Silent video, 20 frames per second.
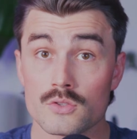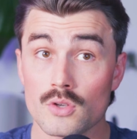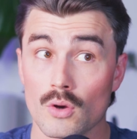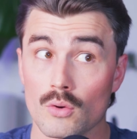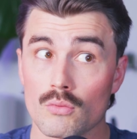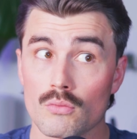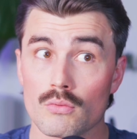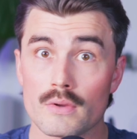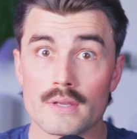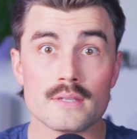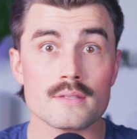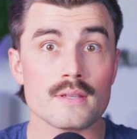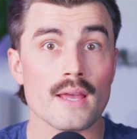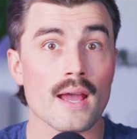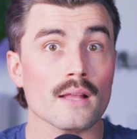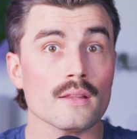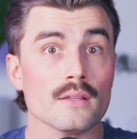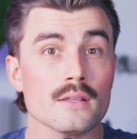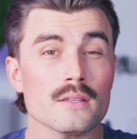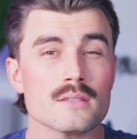So, is
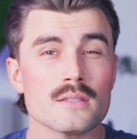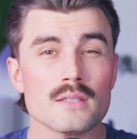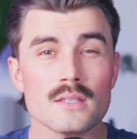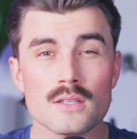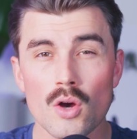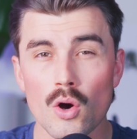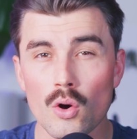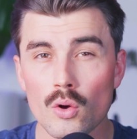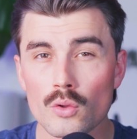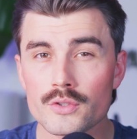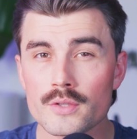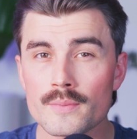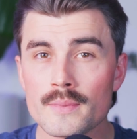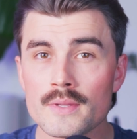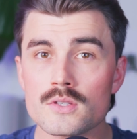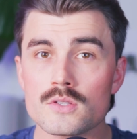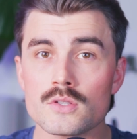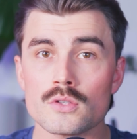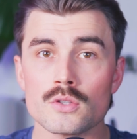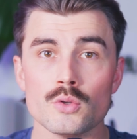Atlas the
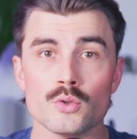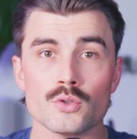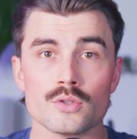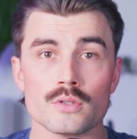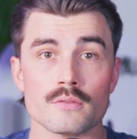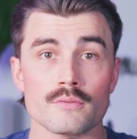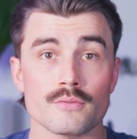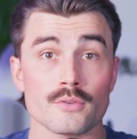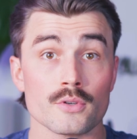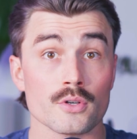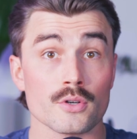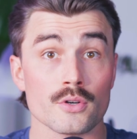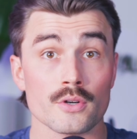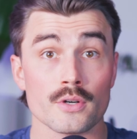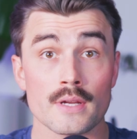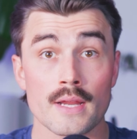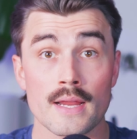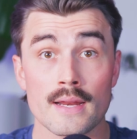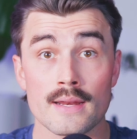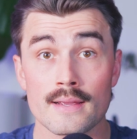ultimate solution for
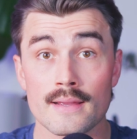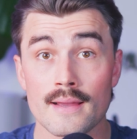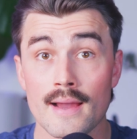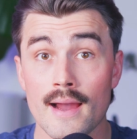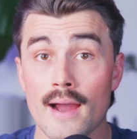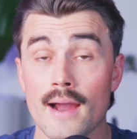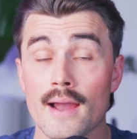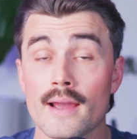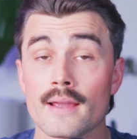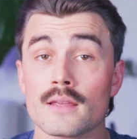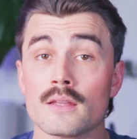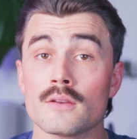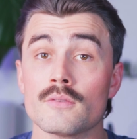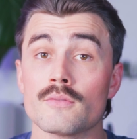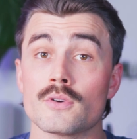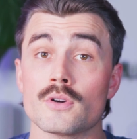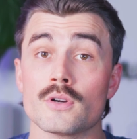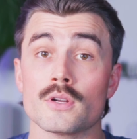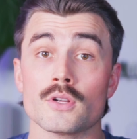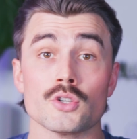creating high
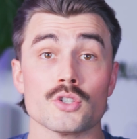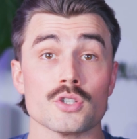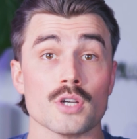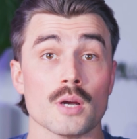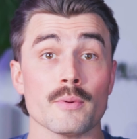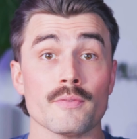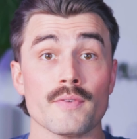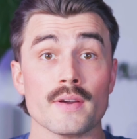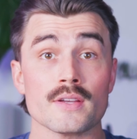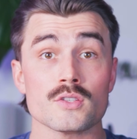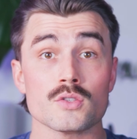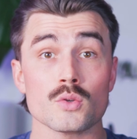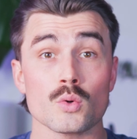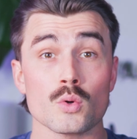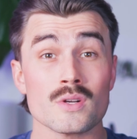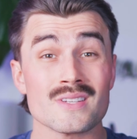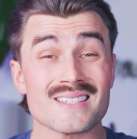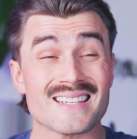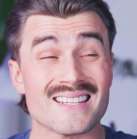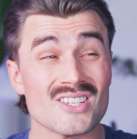converting Shopify
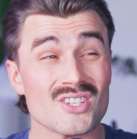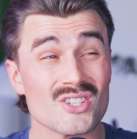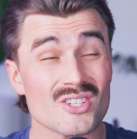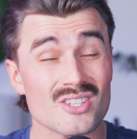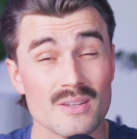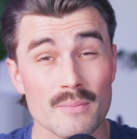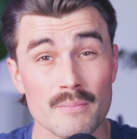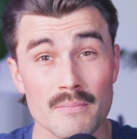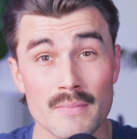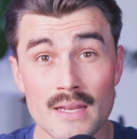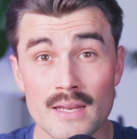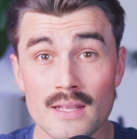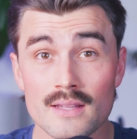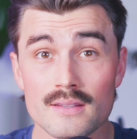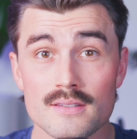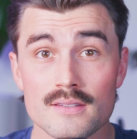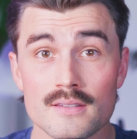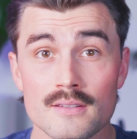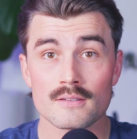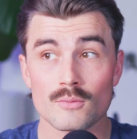stores in just
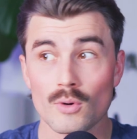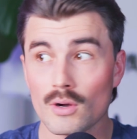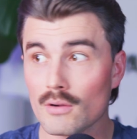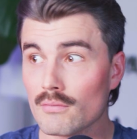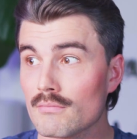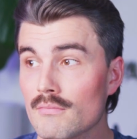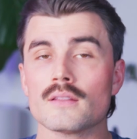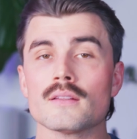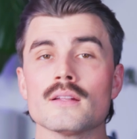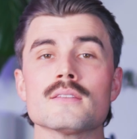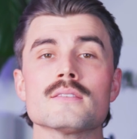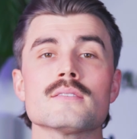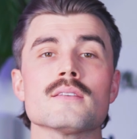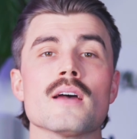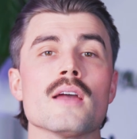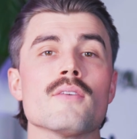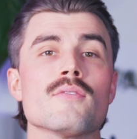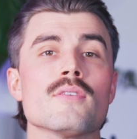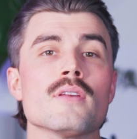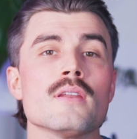minutes? Well, let's
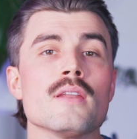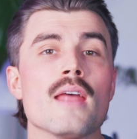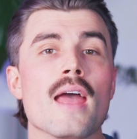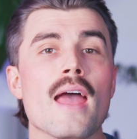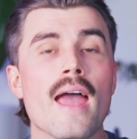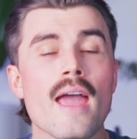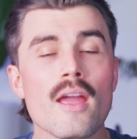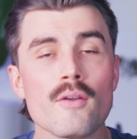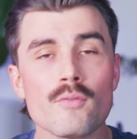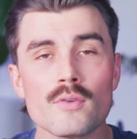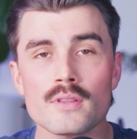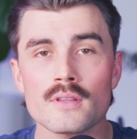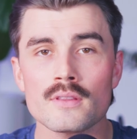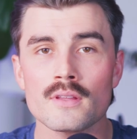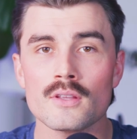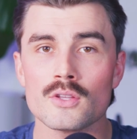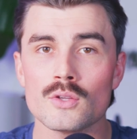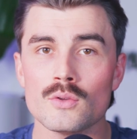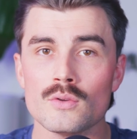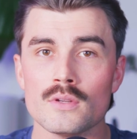dive in everything
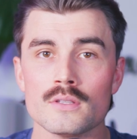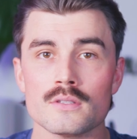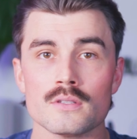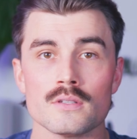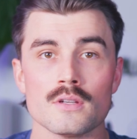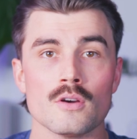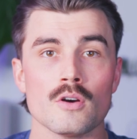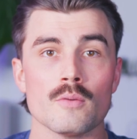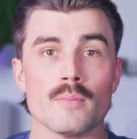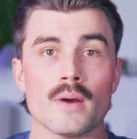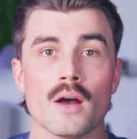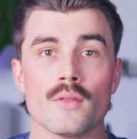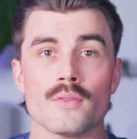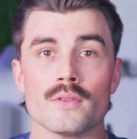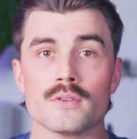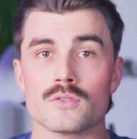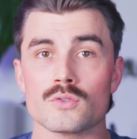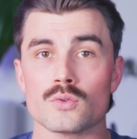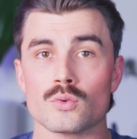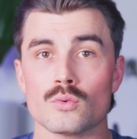that you need to know about
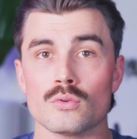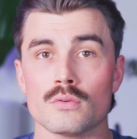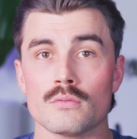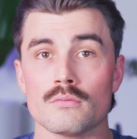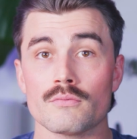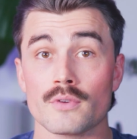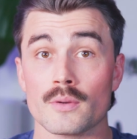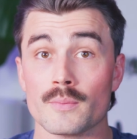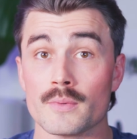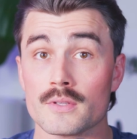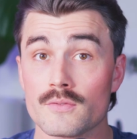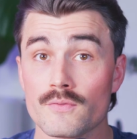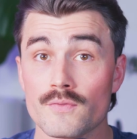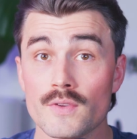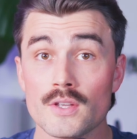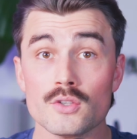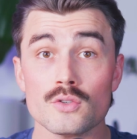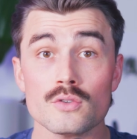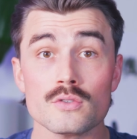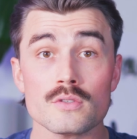this tool from its
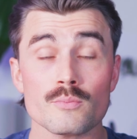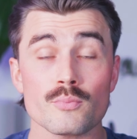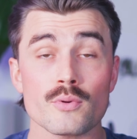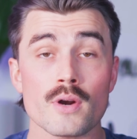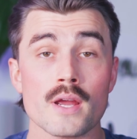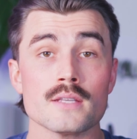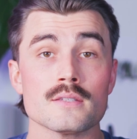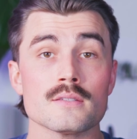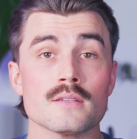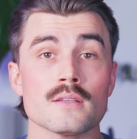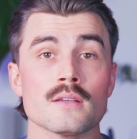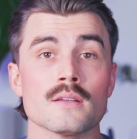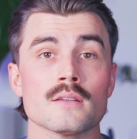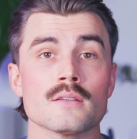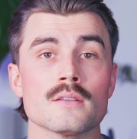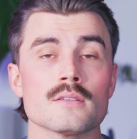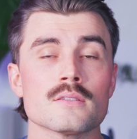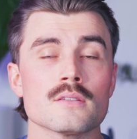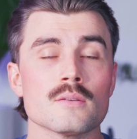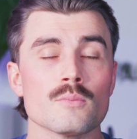features and pricing
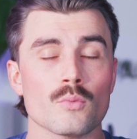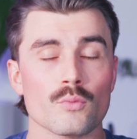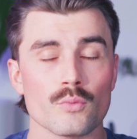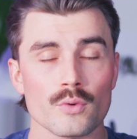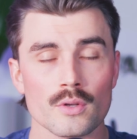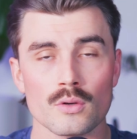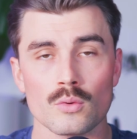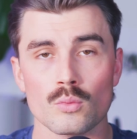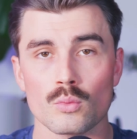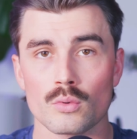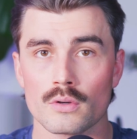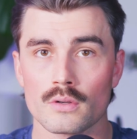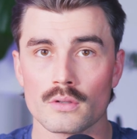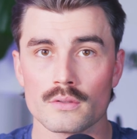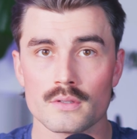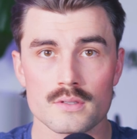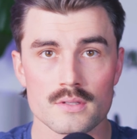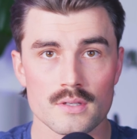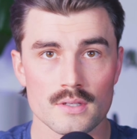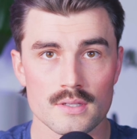to some real
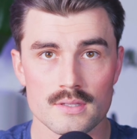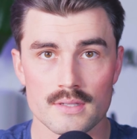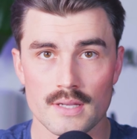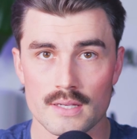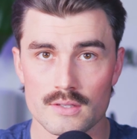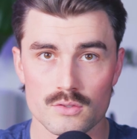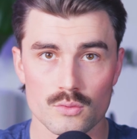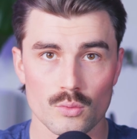world success